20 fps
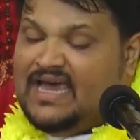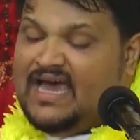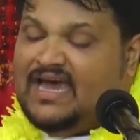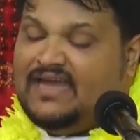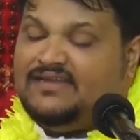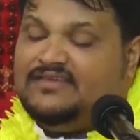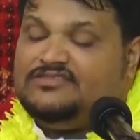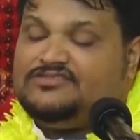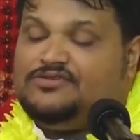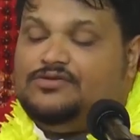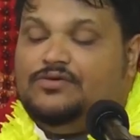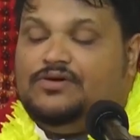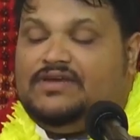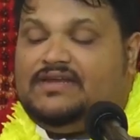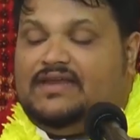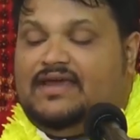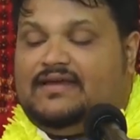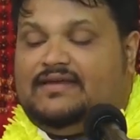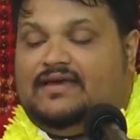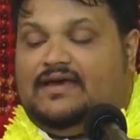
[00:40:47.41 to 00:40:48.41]
And he's
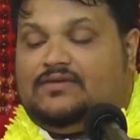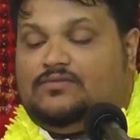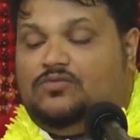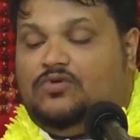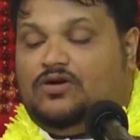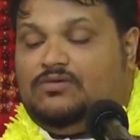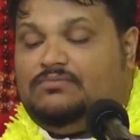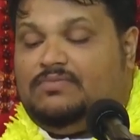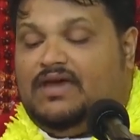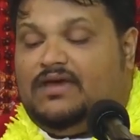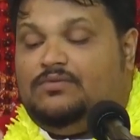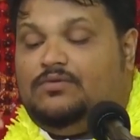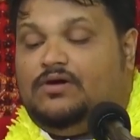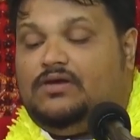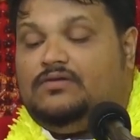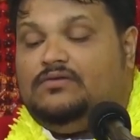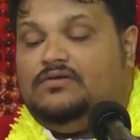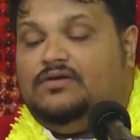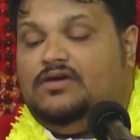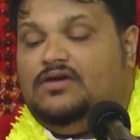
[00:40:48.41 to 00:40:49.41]
going like that, one by
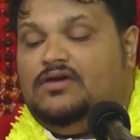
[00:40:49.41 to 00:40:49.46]
one.